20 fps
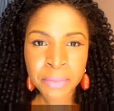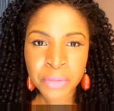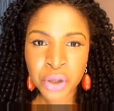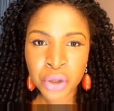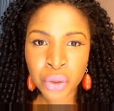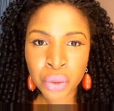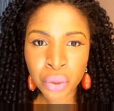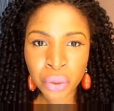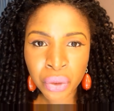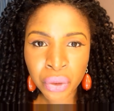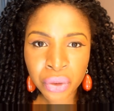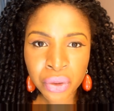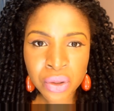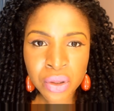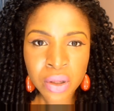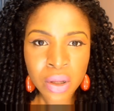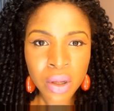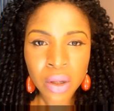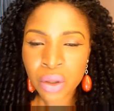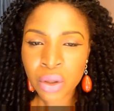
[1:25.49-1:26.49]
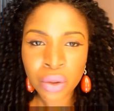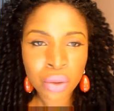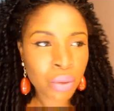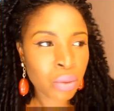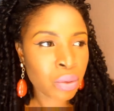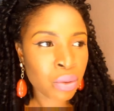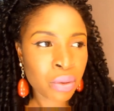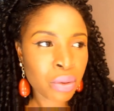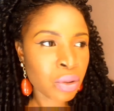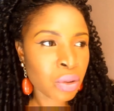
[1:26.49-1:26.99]
youths you
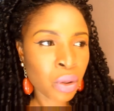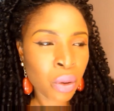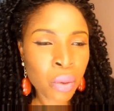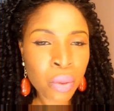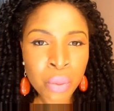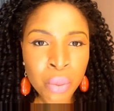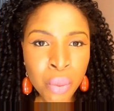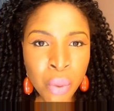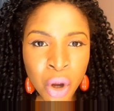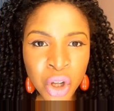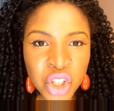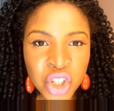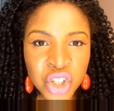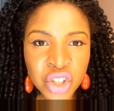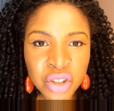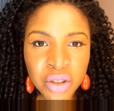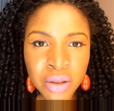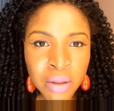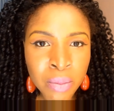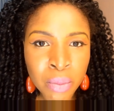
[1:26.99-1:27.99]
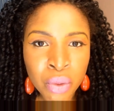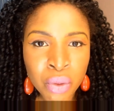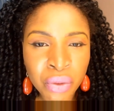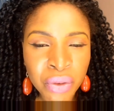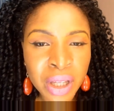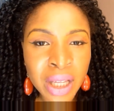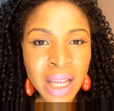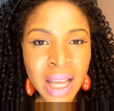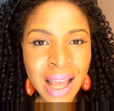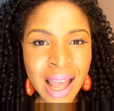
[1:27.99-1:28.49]
know watch the
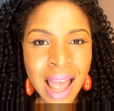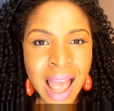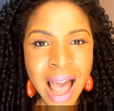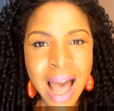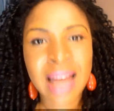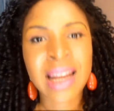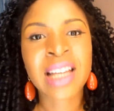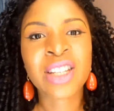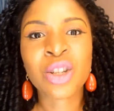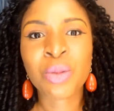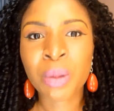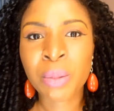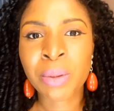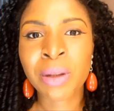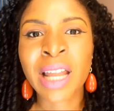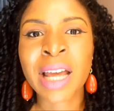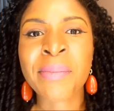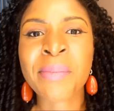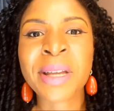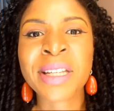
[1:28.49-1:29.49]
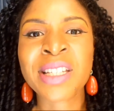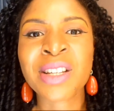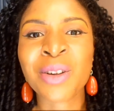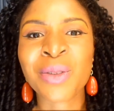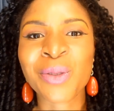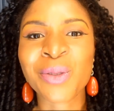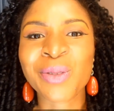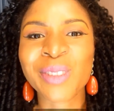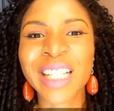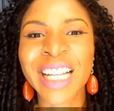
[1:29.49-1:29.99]
movie, and I saw people like
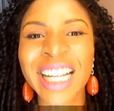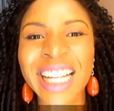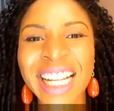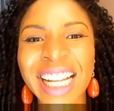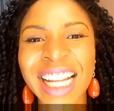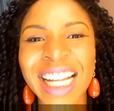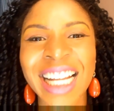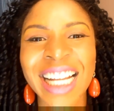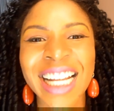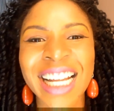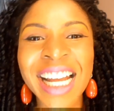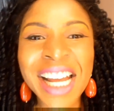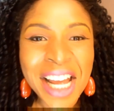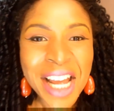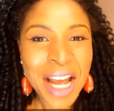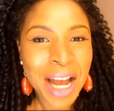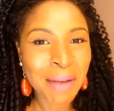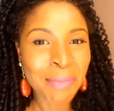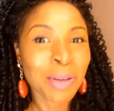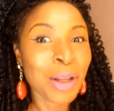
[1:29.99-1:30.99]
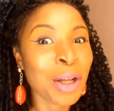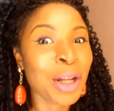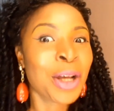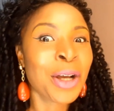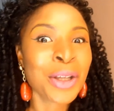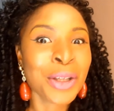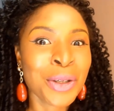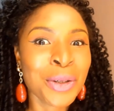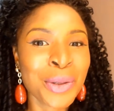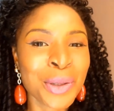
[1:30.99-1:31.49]
myself. I'm
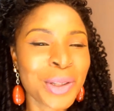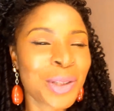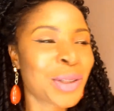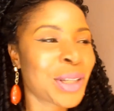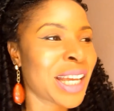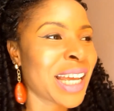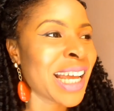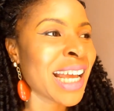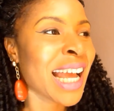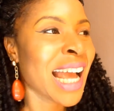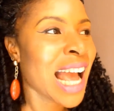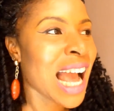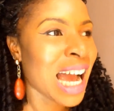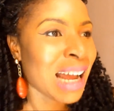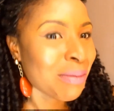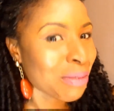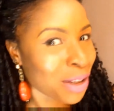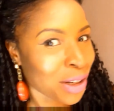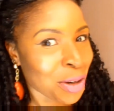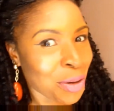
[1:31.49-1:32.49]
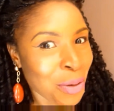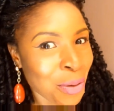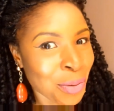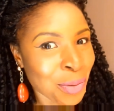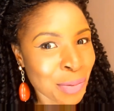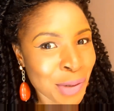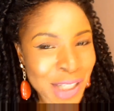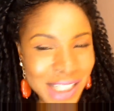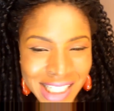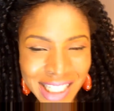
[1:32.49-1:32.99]
not a youth, okay? I'm not an
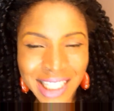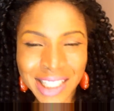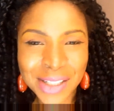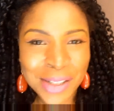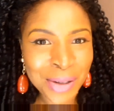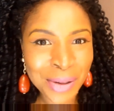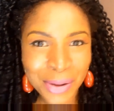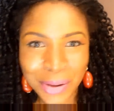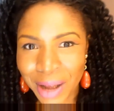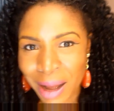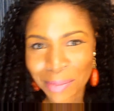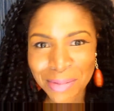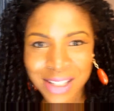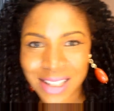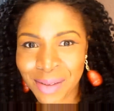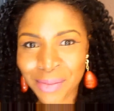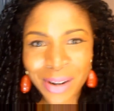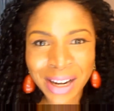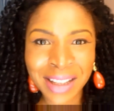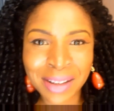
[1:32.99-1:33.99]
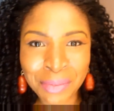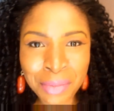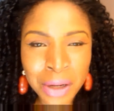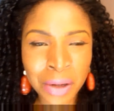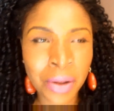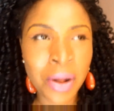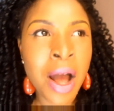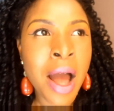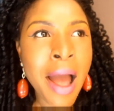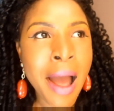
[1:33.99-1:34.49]
old person, so I'm somewhere in the
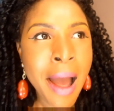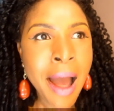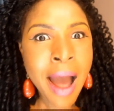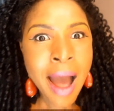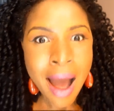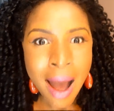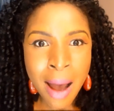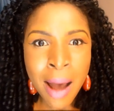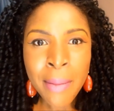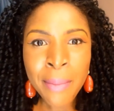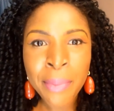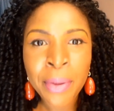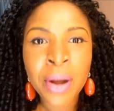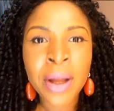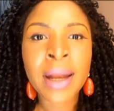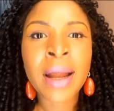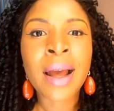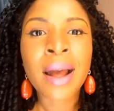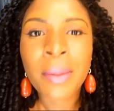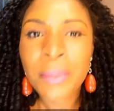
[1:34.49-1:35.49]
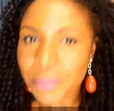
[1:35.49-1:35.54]
middle. But